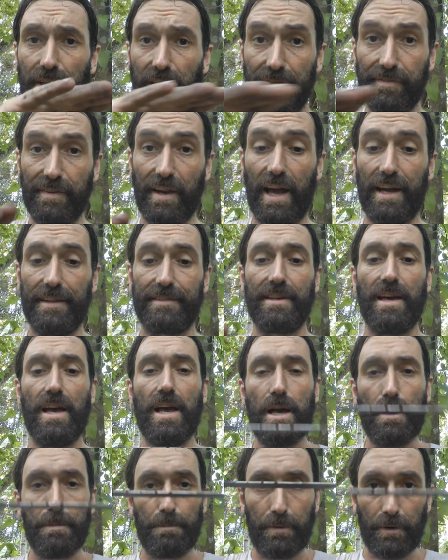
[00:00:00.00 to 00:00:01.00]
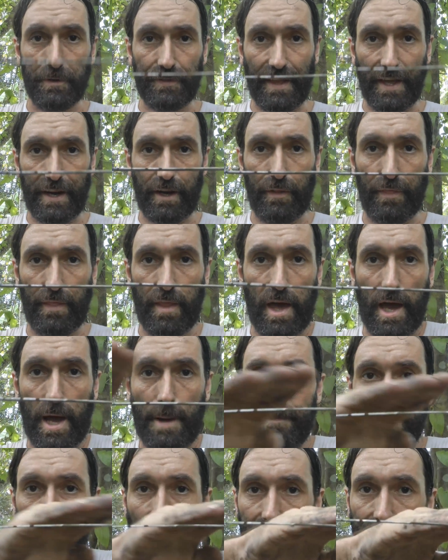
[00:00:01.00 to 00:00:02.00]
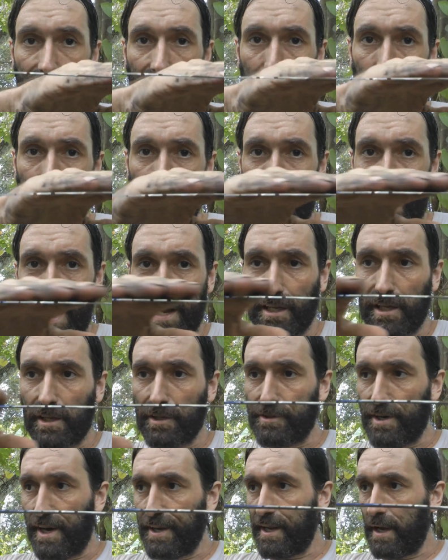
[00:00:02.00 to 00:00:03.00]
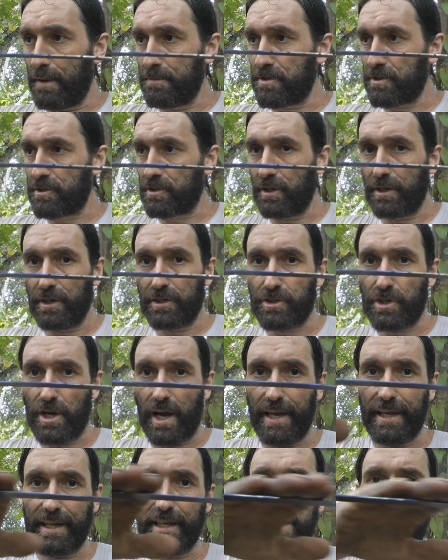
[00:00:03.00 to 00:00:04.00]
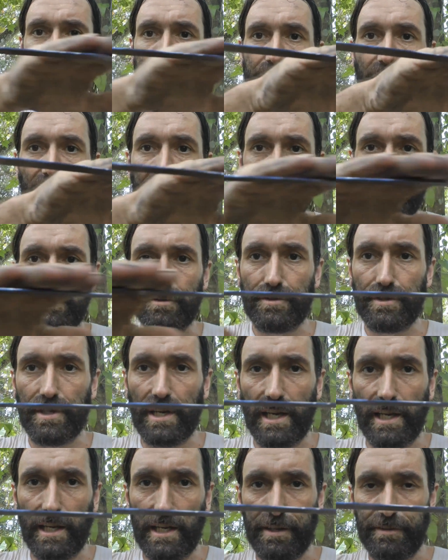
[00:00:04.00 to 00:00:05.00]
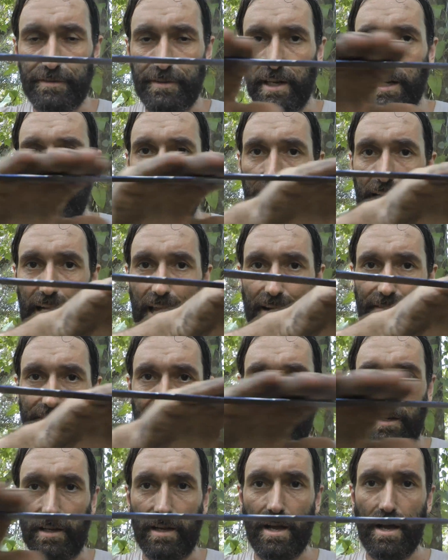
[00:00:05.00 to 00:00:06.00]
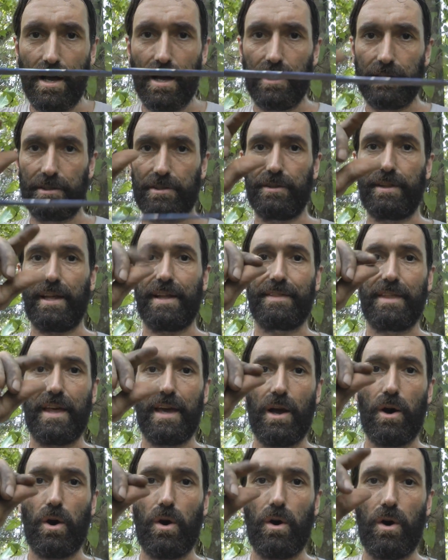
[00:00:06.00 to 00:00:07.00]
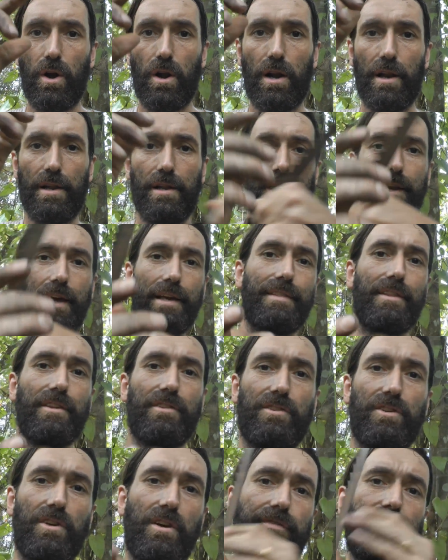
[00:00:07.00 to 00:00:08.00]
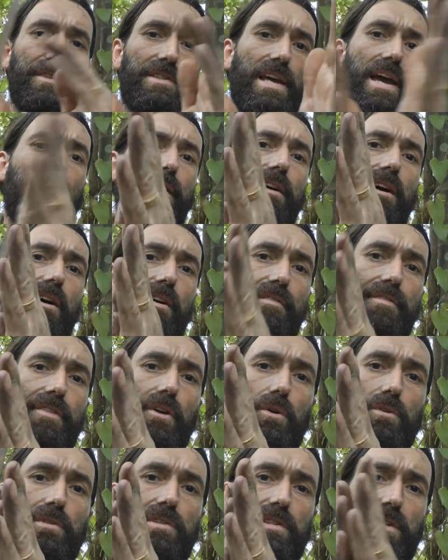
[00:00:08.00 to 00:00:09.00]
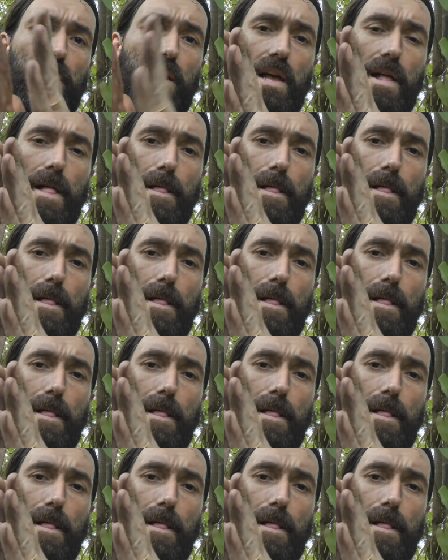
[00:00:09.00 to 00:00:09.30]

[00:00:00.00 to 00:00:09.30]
really flat, put that on there, and then with the angle grinder I'm just going to try and keep that really level so that they all, like the surface area of those